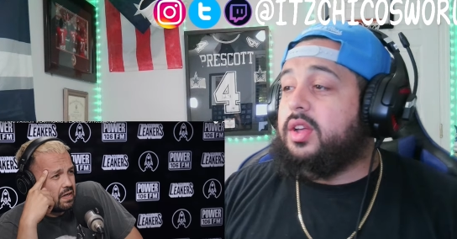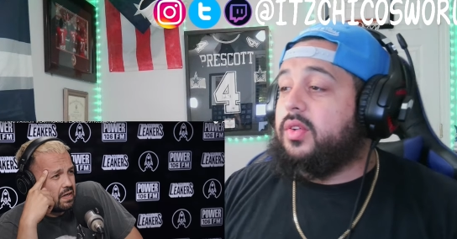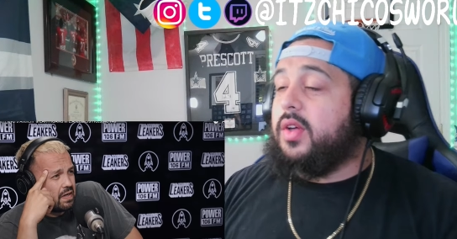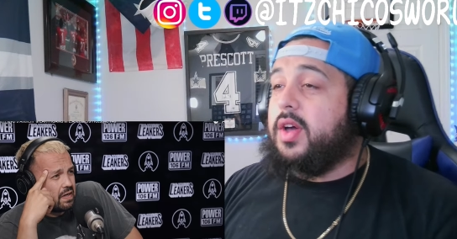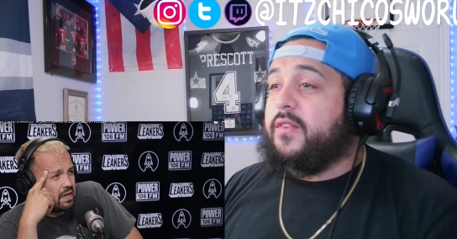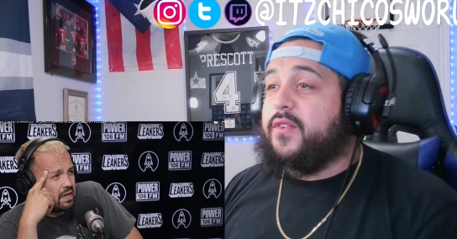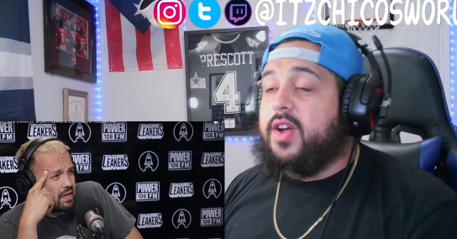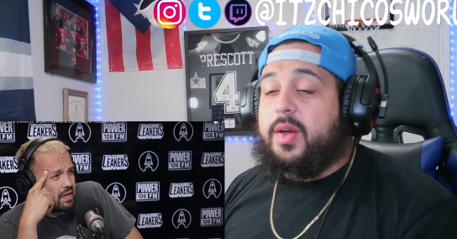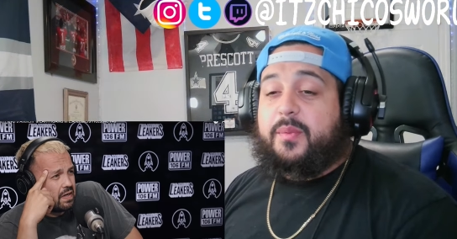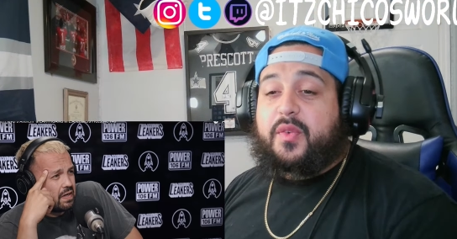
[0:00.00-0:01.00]
Speaker 1: We went
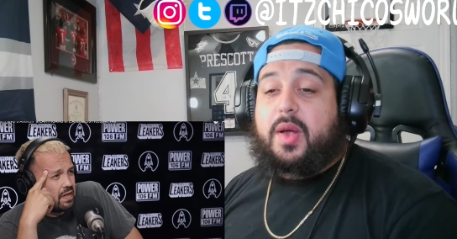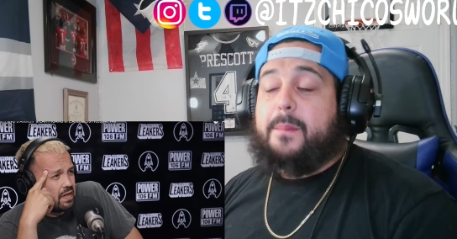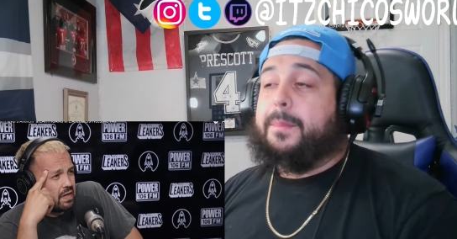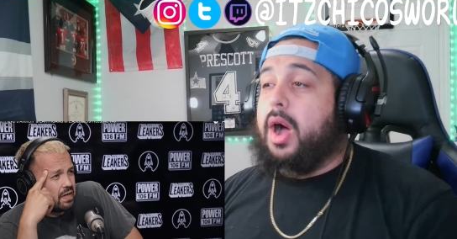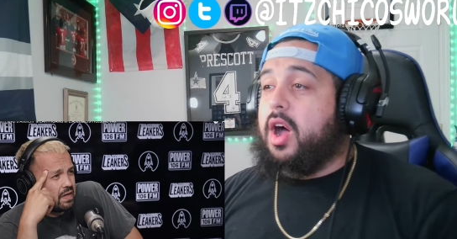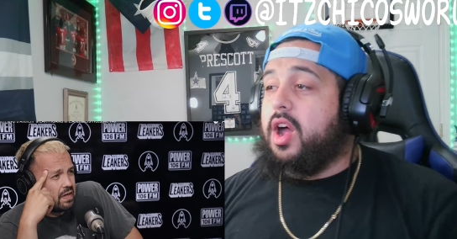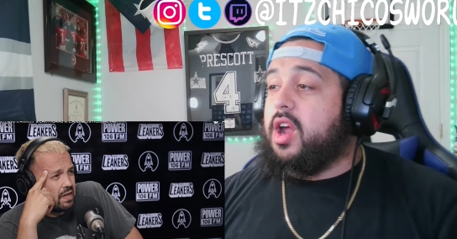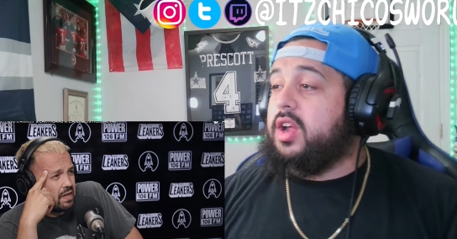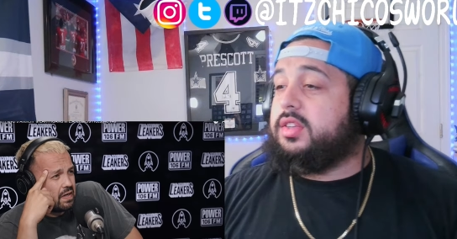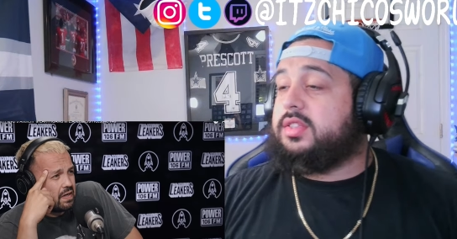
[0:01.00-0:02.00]
from
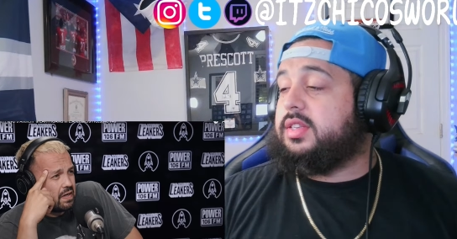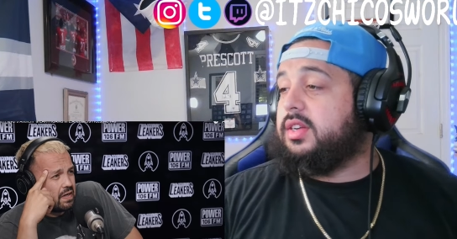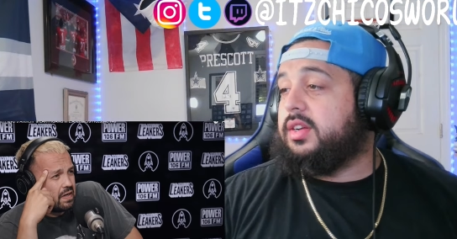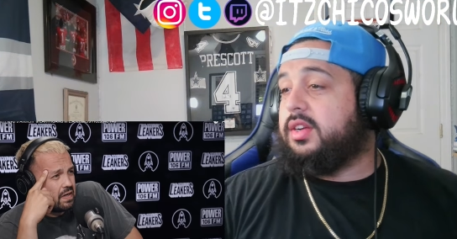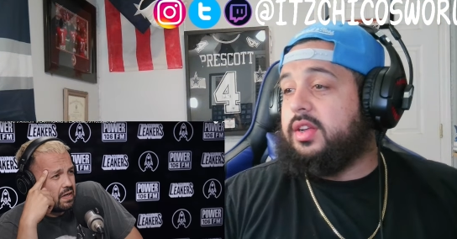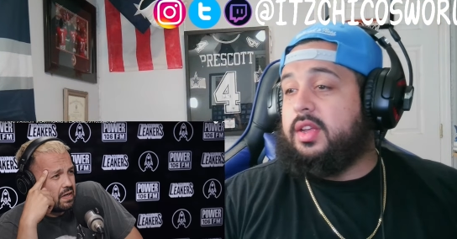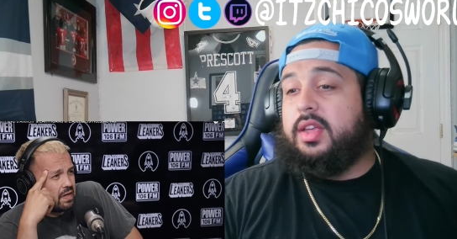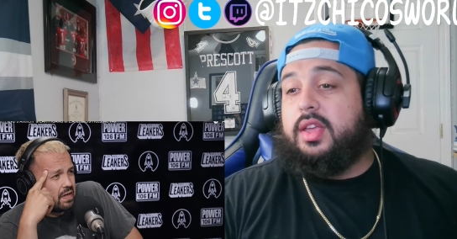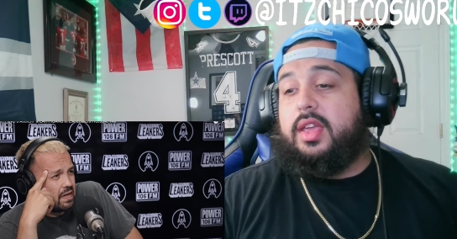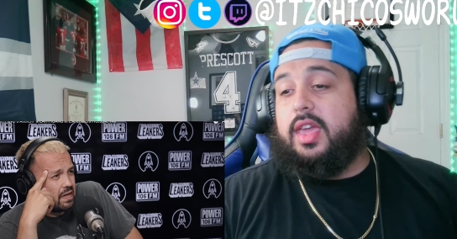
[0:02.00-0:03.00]
bars to
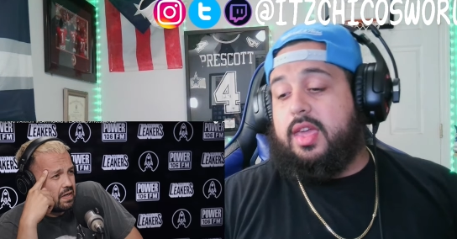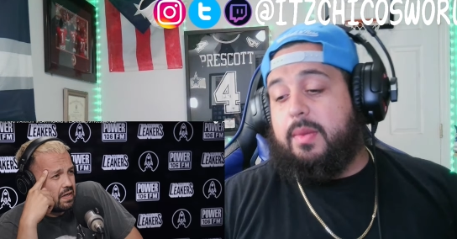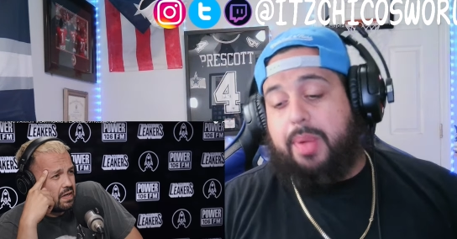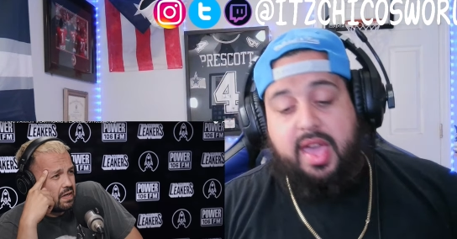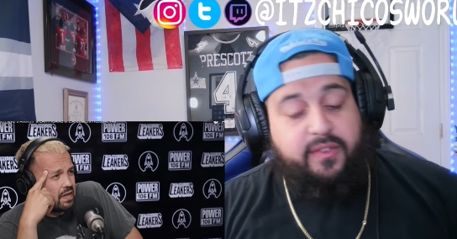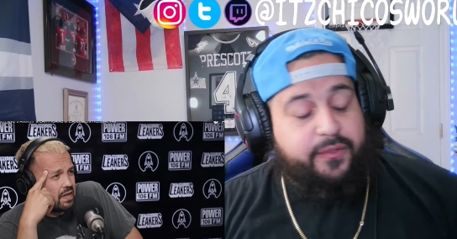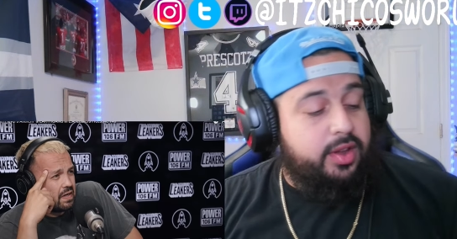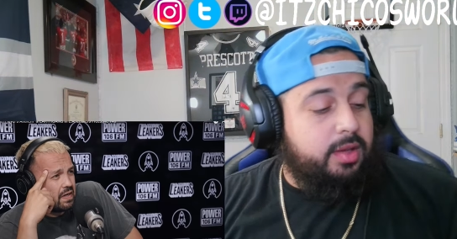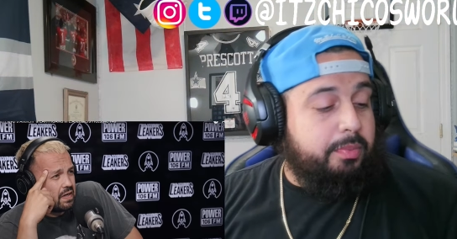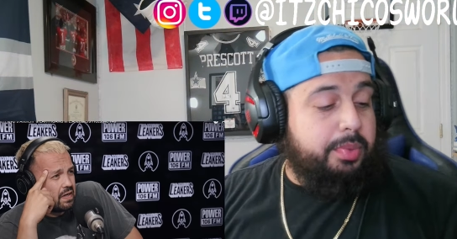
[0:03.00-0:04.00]
he can pay for
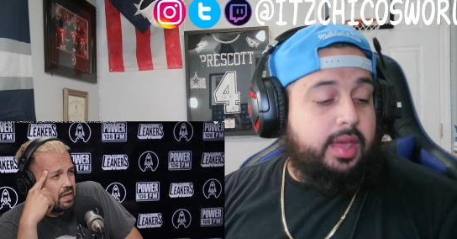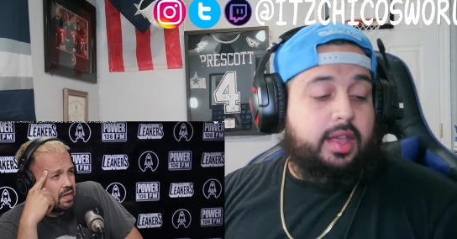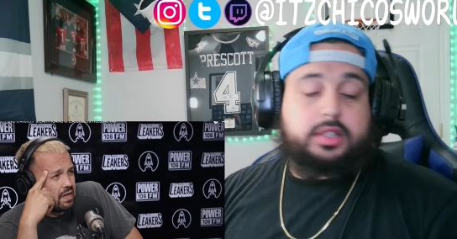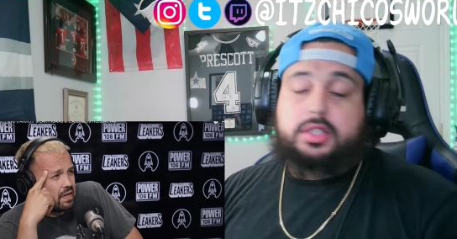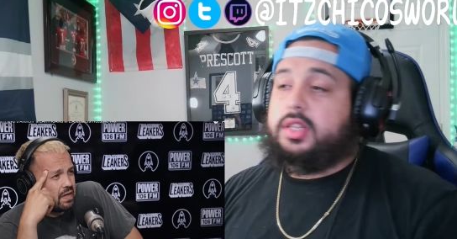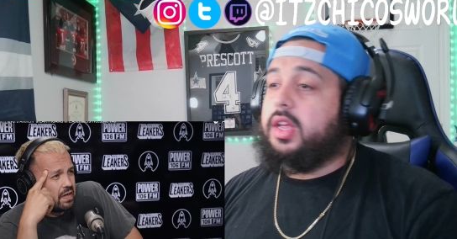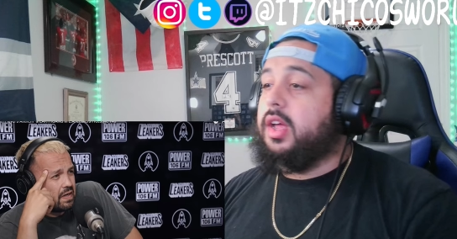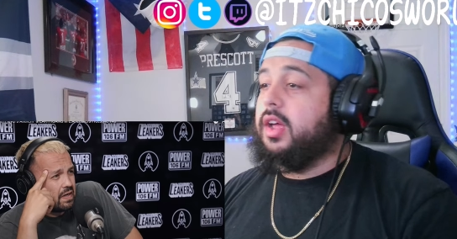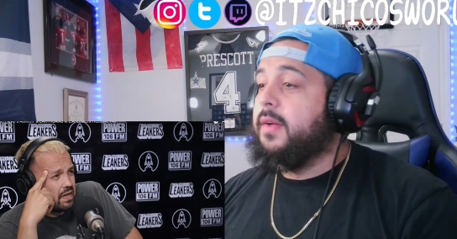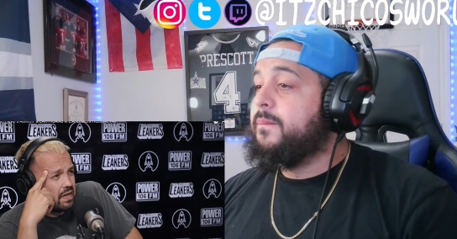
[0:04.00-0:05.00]
your bitch to